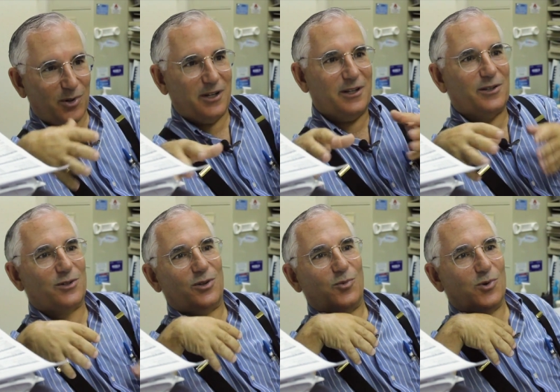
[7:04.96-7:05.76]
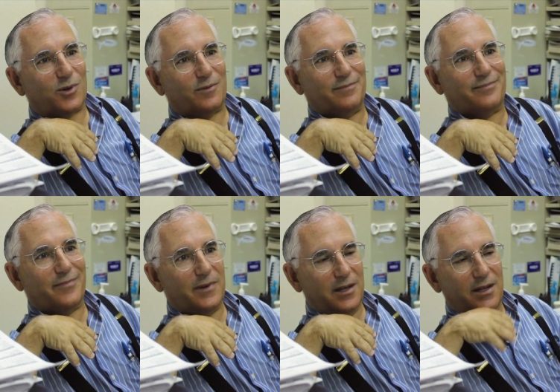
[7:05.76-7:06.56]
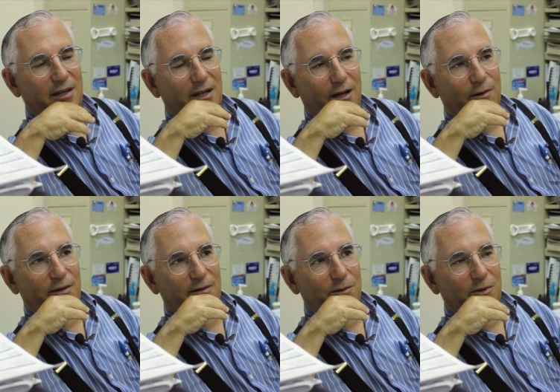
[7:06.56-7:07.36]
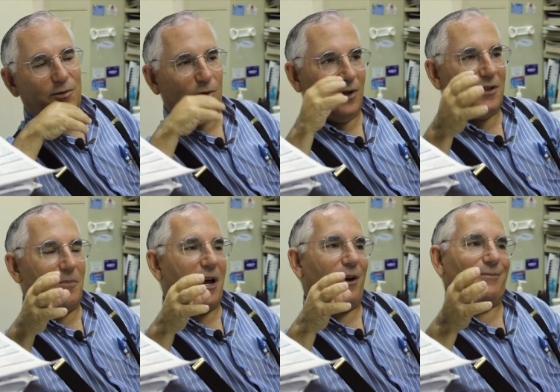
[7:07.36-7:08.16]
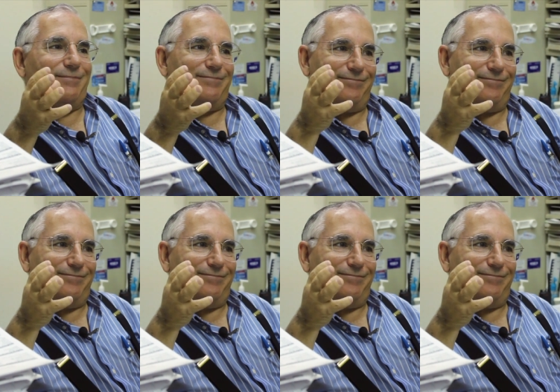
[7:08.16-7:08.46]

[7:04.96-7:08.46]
put it into the water. Now, we've talked about